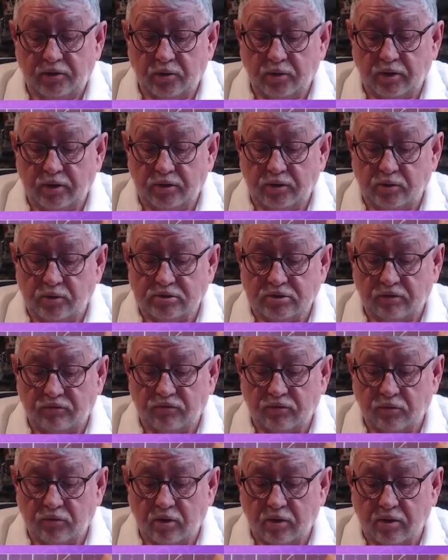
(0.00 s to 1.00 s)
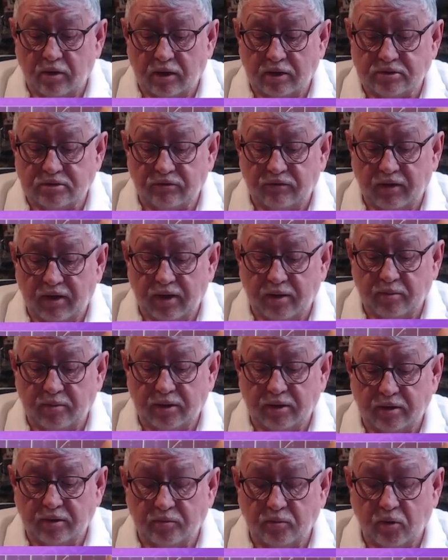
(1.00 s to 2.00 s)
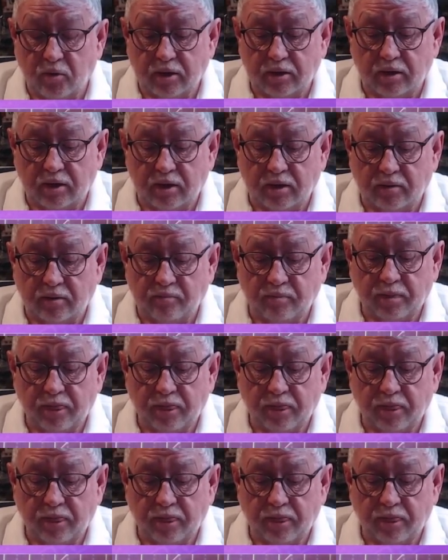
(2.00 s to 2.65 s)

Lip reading: you can use it for all kinds of hemming and whatnot.